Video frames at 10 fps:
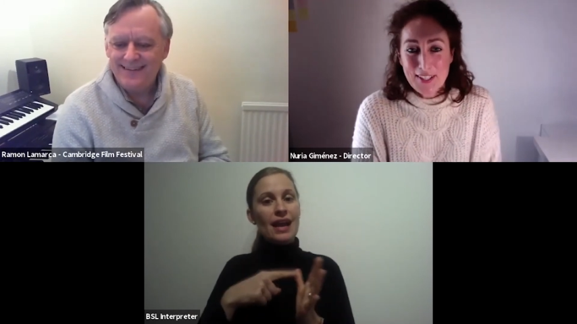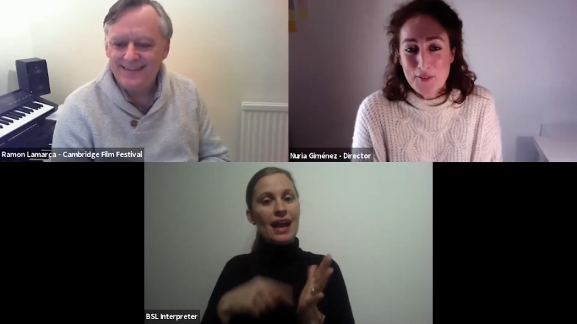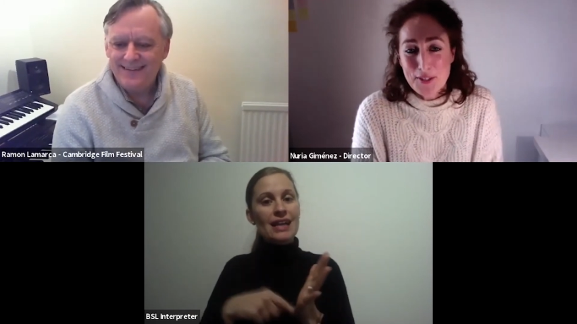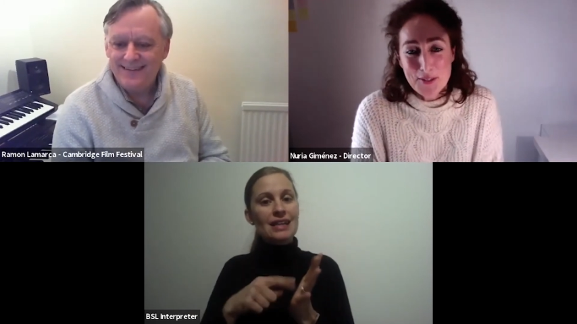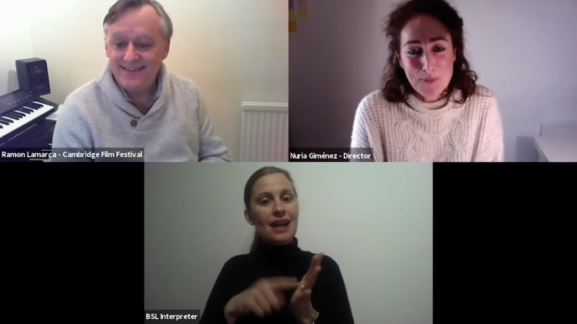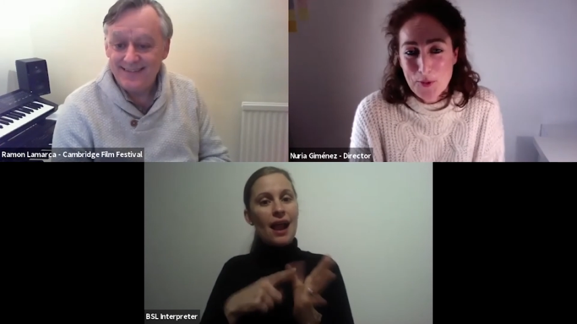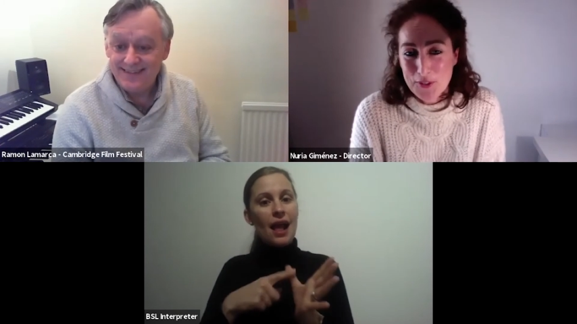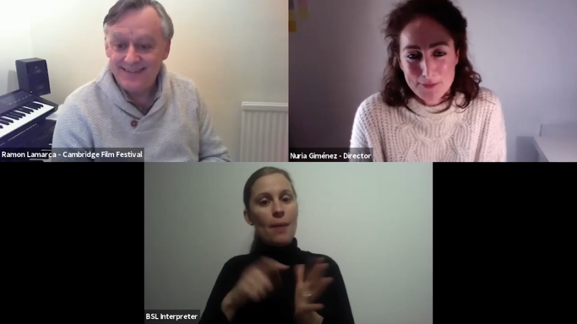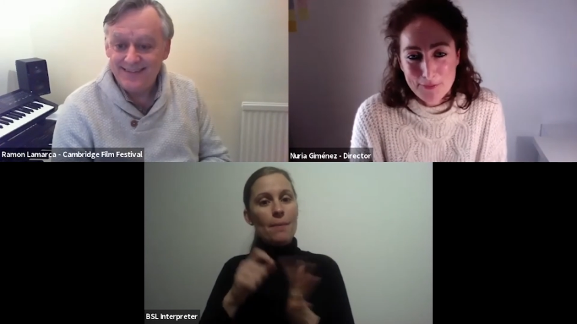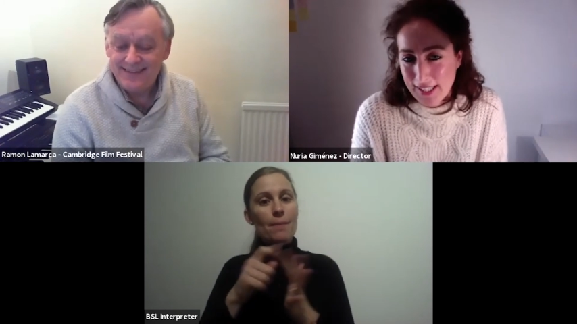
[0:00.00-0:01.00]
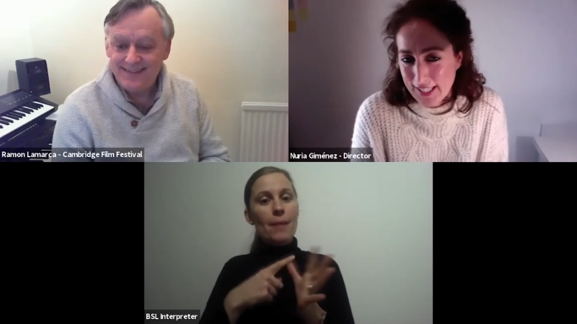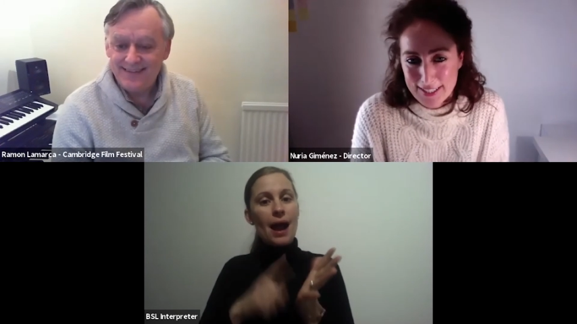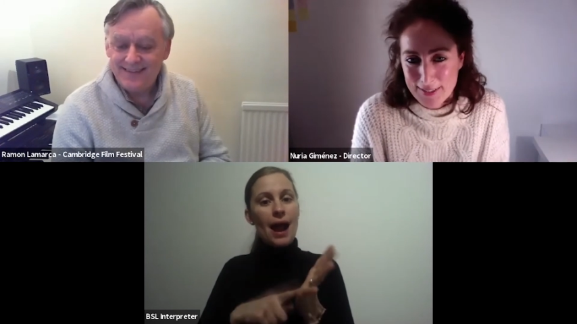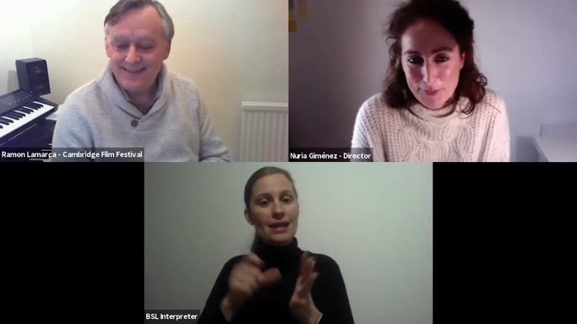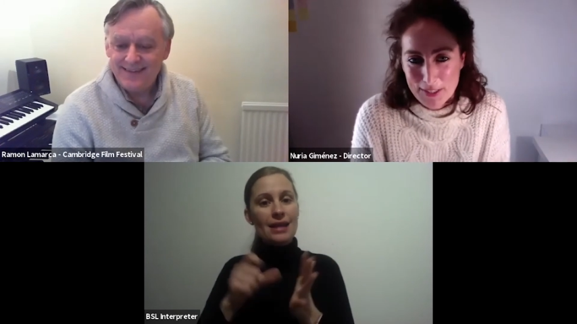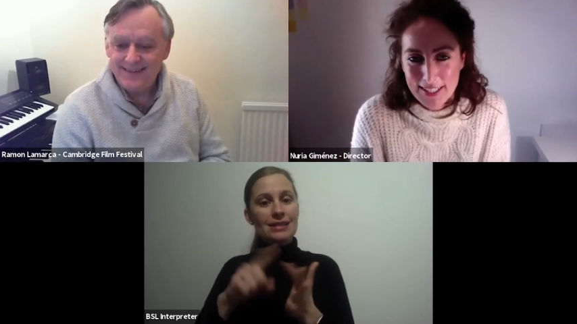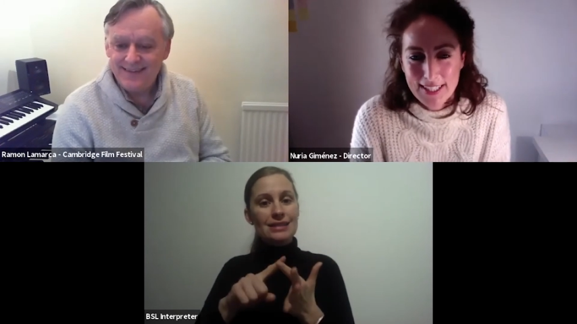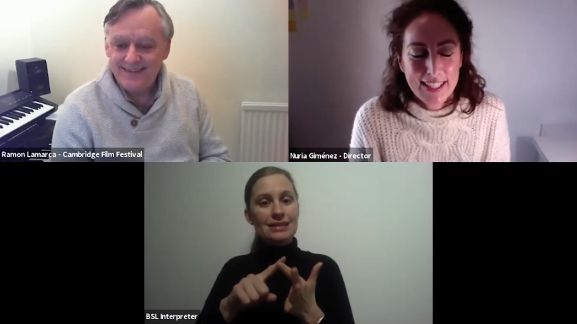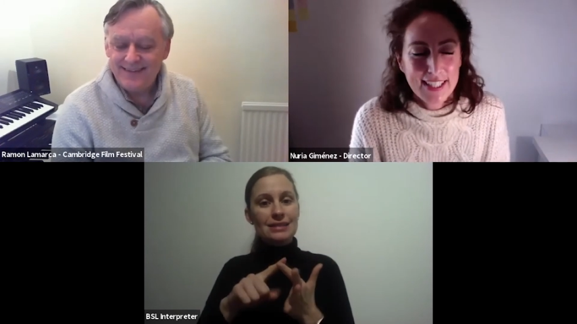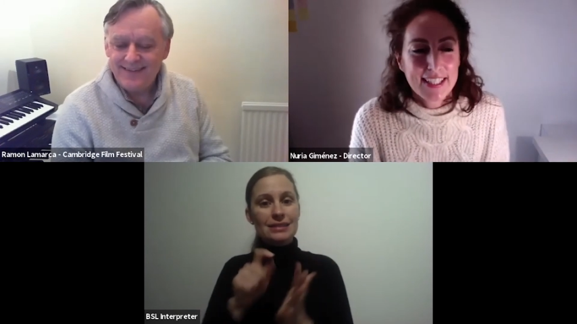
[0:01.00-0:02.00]
Speaker 1: the Red Book by Karyapali.
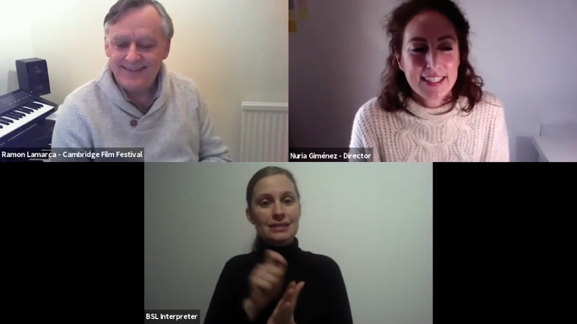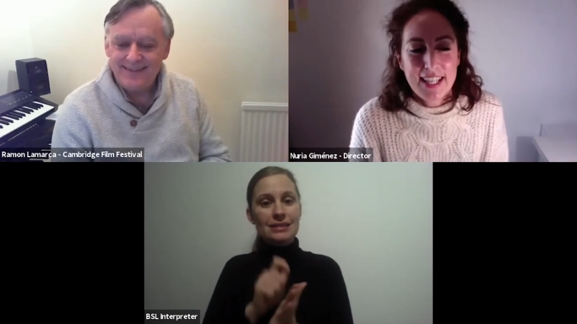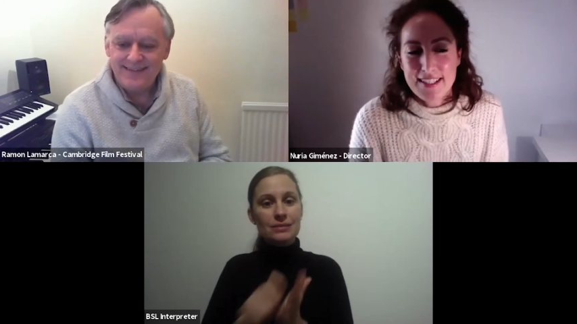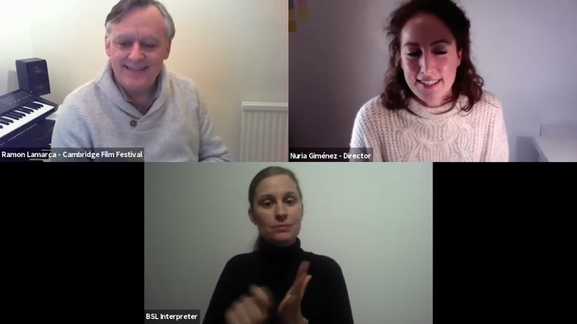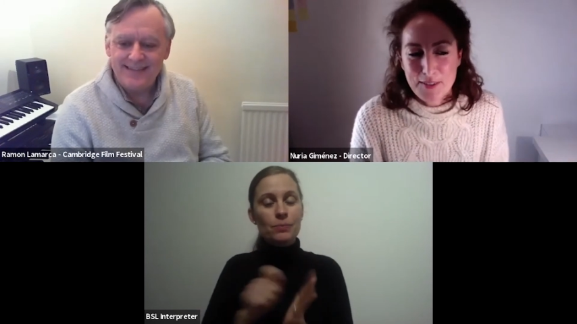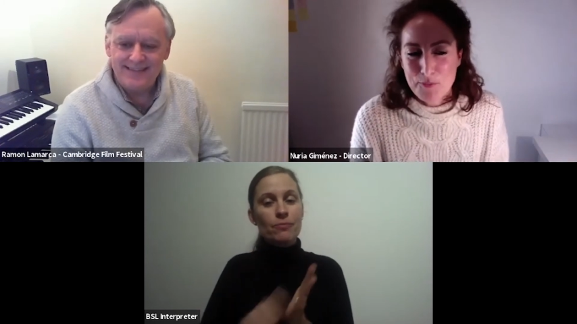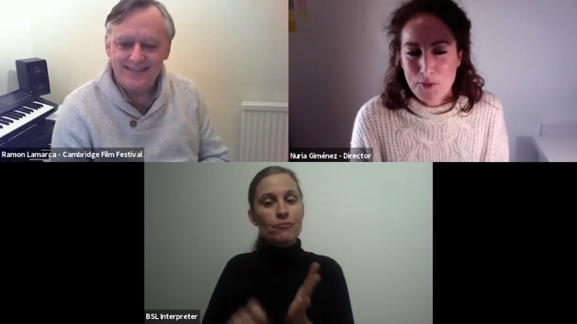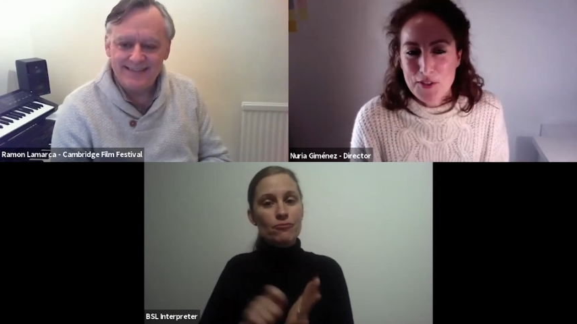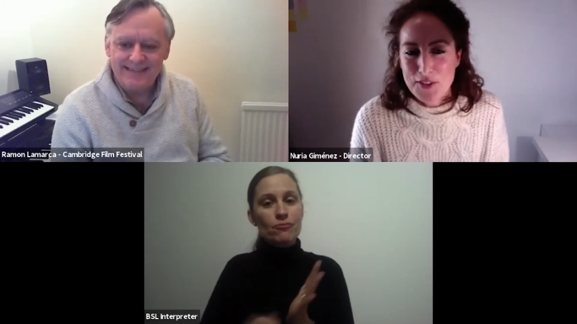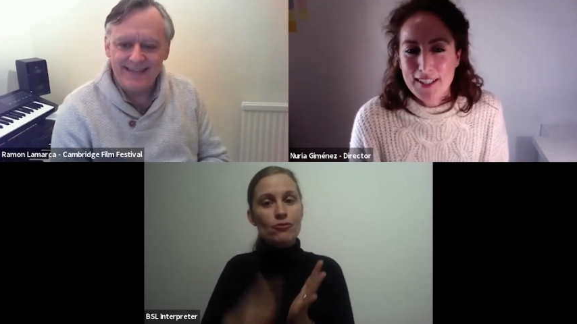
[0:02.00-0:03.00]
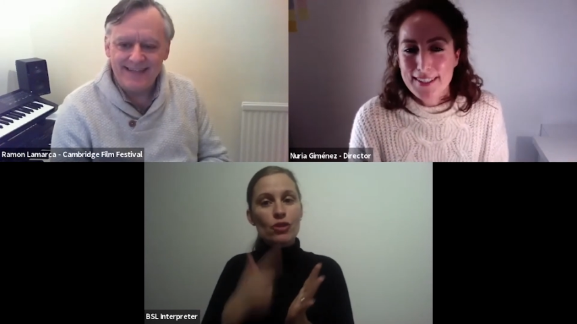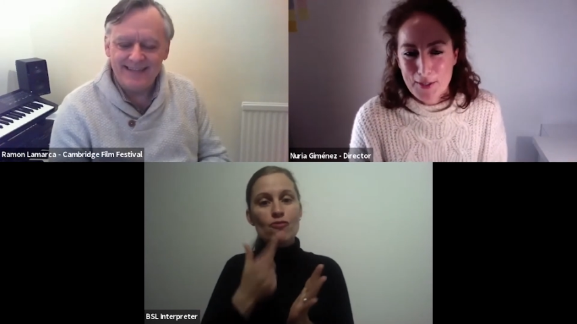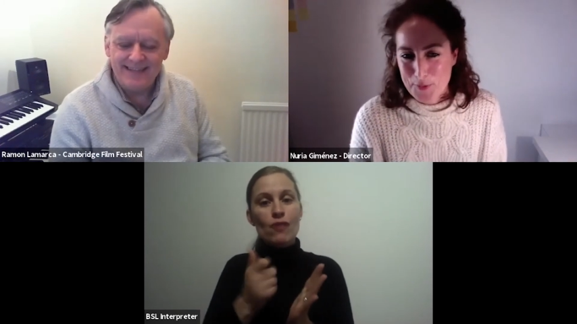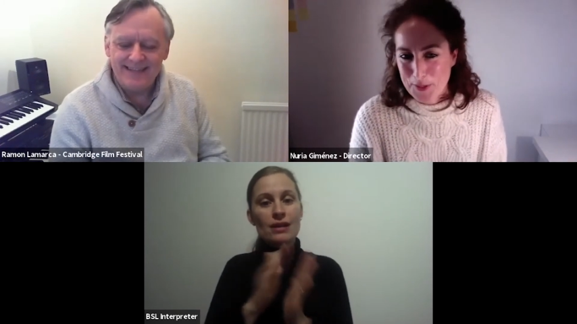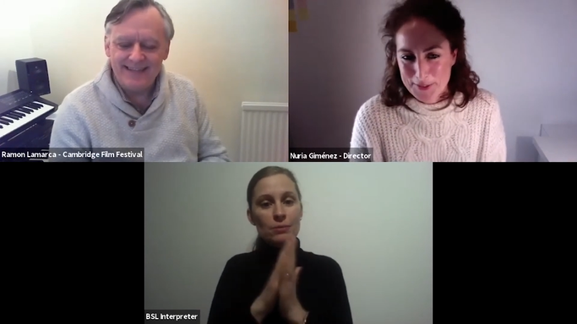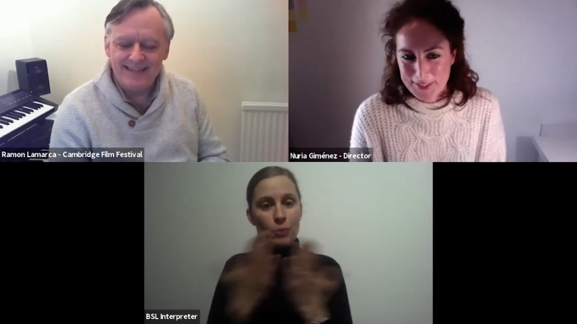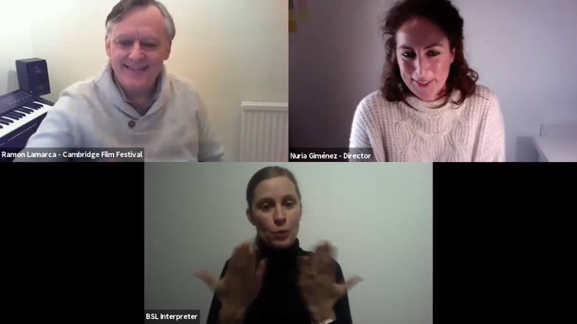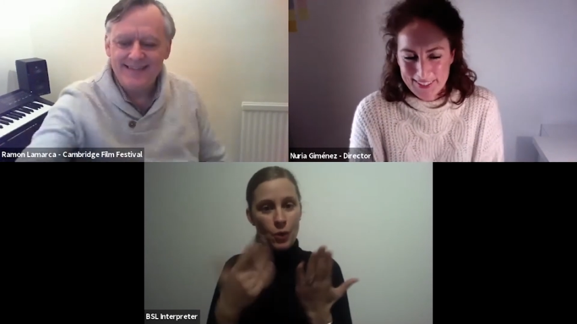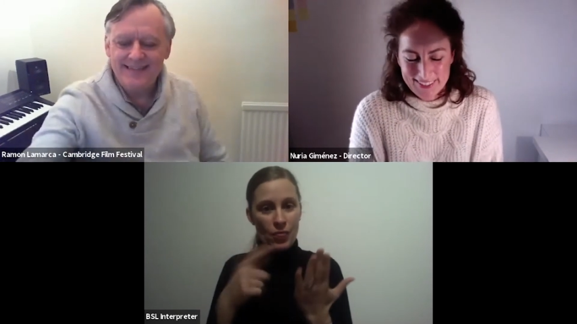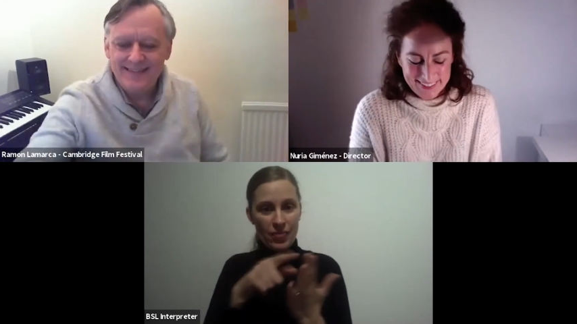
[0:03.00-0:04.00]
That's, That's a project I
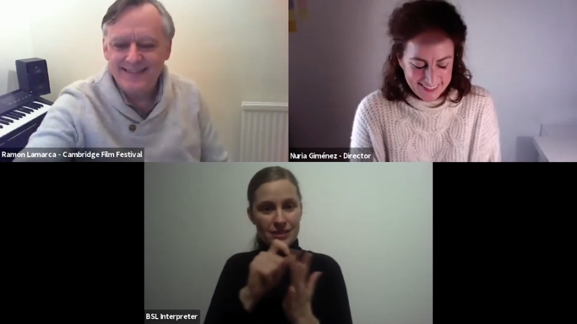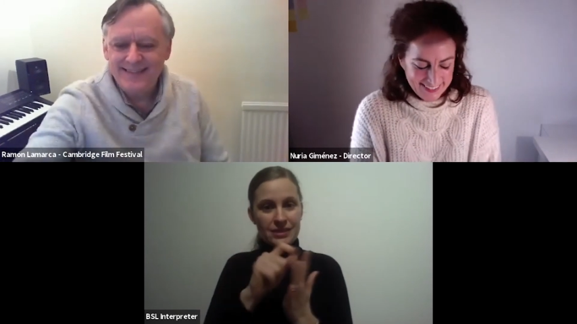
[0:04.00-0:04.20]
want